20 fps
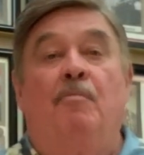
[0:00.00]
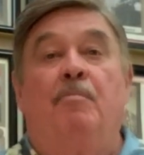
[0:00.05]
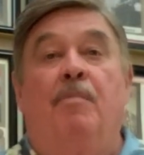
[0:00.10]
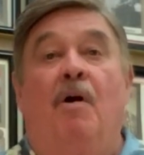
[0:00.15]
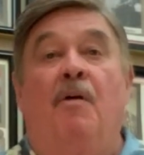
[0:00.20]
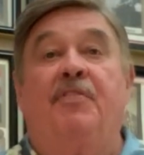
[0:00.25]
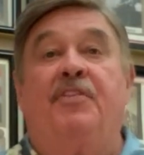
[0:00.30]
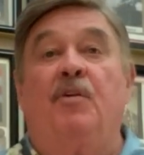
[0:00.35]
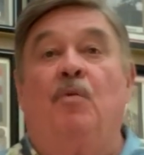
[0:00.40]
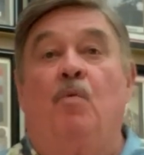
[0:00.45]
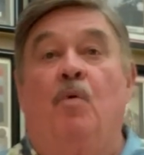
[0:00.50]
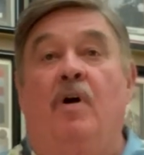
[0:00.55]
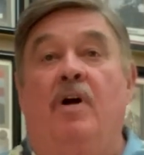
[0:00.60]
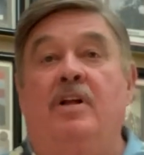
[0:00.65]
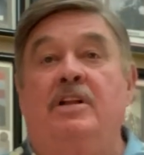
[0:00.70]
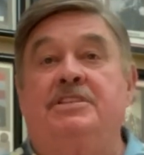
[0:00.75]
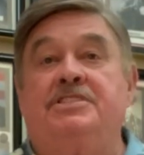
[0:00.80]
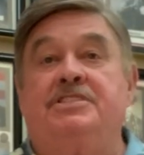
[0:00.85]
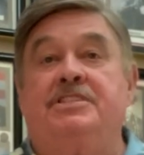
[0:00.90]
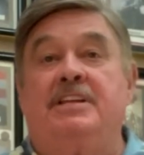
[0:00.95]
Both the
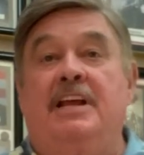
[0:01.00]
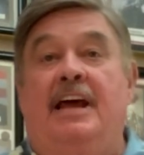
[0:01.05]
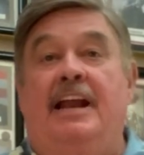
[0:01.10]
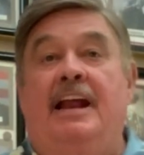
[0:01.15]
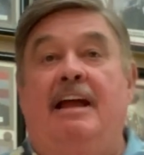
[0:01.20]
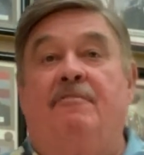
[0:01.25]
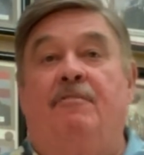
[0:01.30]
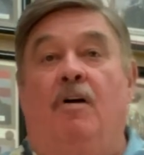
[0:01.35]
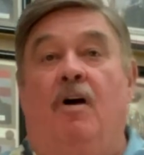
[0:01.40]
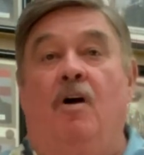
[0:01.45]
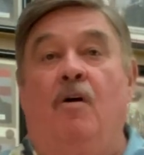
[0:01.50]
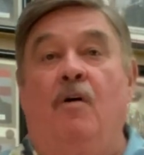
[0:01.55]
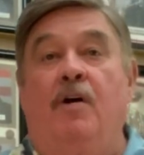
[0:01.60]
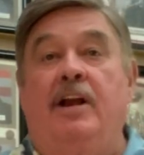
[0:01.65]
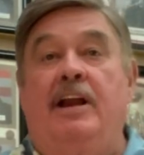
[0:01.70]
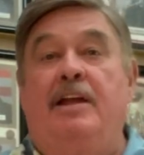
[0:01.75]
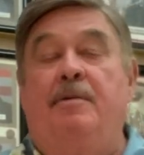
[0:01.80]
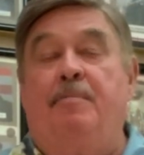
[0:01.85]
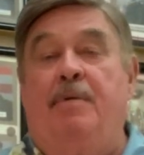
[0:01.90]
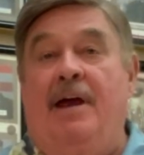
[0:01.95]
ones that have
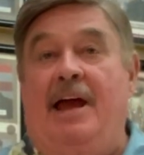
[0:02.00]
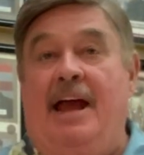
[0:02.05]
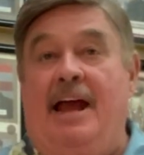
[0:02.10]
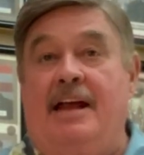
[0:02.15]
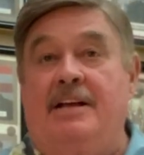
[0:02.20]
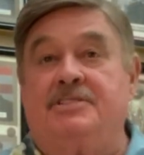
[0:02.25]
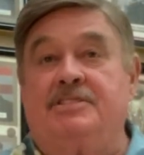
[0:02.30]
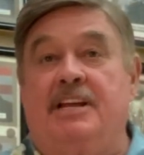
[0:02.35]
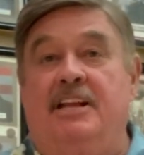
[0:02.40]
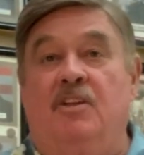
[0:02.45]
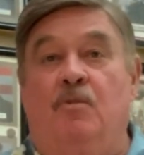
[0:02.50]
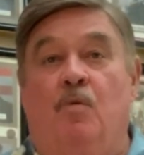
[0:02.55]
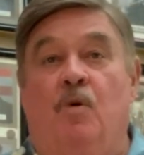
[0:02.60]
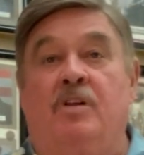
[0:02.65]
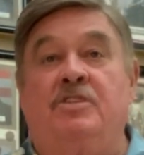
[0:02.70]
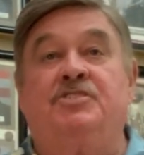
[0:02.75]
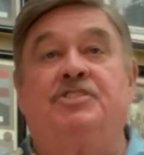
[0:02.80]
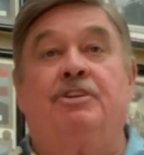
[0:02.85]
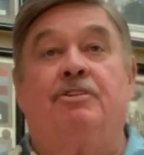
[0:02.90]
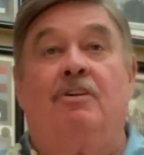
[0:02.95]
already passed and the
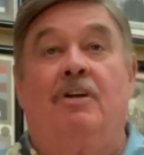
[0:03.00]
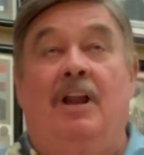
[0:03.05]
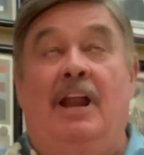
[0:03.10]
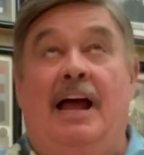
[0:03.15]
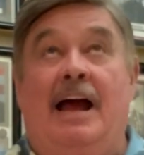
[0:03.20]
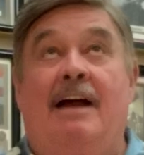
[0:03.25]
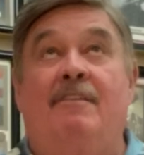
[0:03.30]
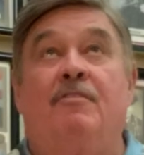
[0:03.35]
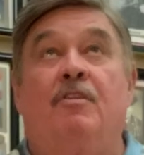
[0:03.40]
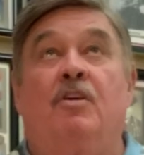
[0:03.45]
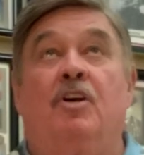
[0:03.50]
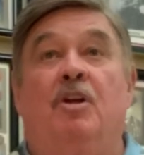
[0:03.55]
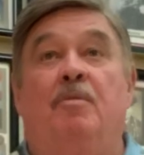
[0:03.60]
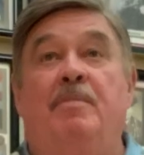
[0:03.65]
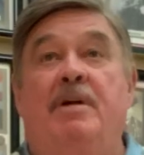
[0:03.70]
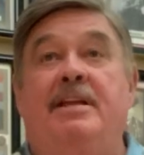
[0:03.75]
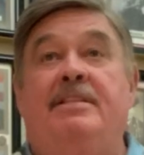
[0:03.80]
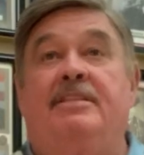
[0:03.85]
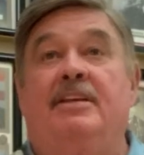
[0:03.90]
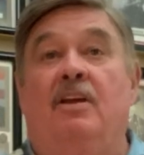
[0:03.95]
ones that are alive are going
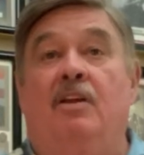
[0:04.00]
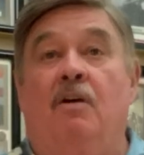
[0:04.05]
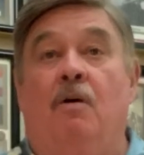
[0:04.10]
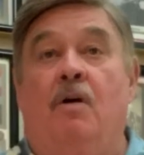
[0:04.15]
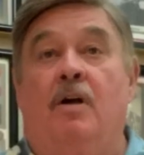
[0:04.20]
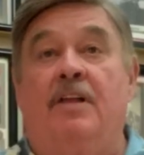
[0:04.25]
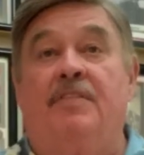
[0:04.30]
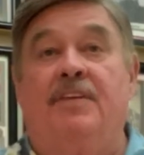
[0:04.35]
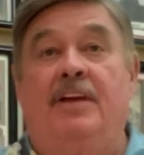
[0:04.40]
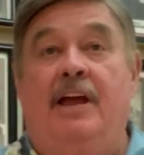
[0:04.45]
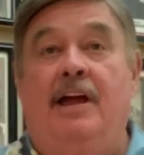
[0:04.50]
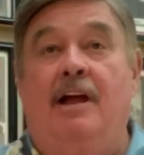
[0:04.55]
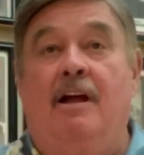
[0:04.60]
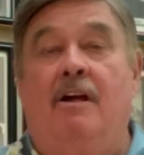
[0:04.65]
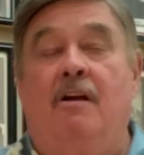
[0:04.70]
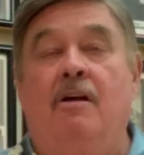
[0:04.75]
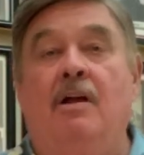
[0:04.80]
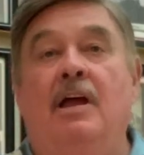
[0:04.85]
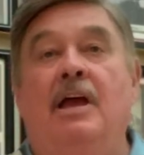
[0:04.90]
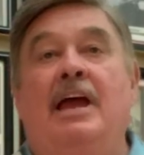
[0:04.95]
to meet the Lord in the
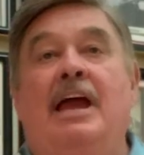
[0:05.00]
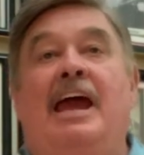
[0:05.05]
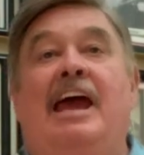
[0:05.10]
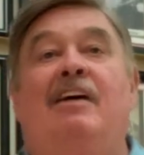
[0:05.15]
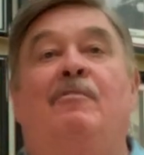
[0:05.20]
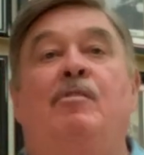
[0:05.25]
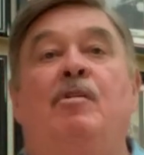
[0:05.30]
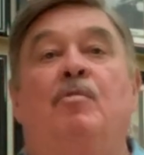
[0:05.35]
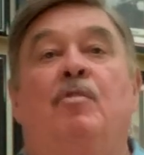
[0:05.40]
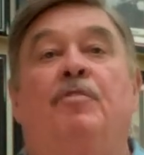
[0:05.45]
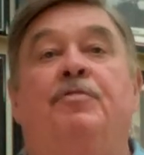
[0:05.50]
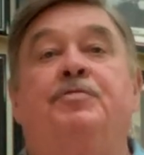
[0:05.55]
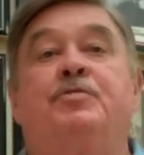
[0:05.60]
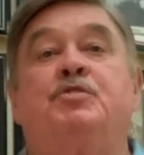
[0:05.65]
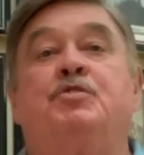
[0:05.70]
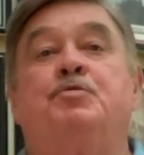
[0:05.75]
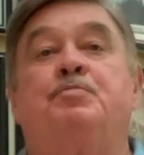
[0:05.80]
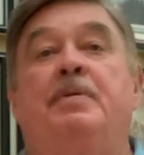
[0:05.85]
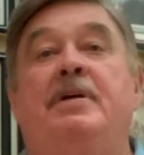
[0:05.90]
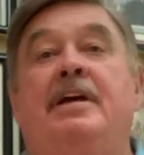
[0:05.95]
air, and we will
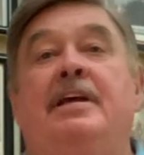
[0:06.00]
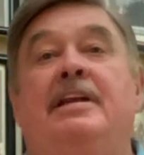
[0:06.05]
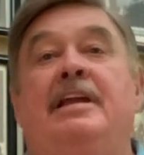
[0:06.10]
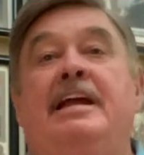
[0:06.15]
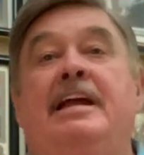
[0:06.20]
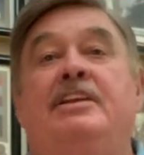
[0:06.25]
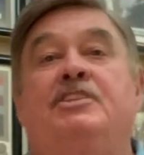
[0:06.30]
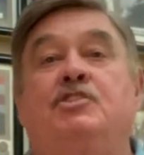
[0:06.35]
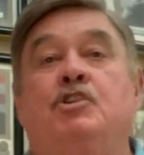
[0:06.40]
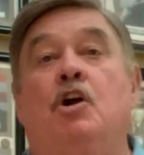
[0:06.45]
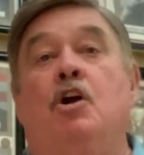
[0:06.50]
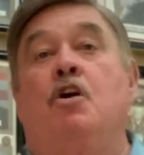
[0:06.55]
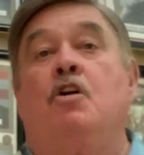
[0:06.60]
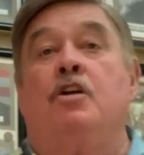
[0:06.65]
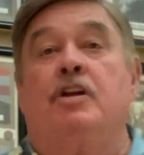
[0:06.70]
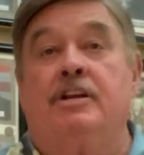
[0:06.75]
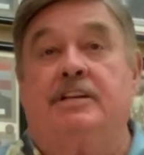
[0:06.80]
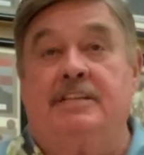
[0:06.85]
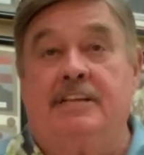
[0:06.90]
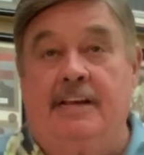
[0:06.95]
spend
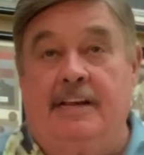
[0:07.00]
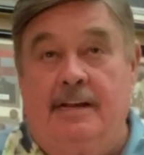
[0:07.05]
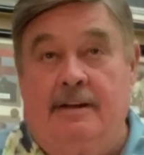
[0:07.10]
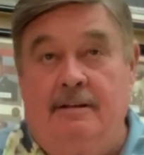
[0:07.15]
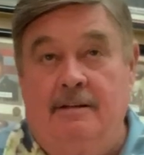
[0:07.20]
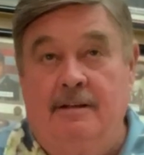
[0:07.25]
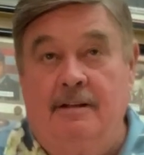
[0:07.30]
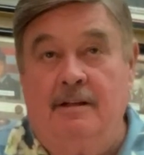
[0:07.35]
eternity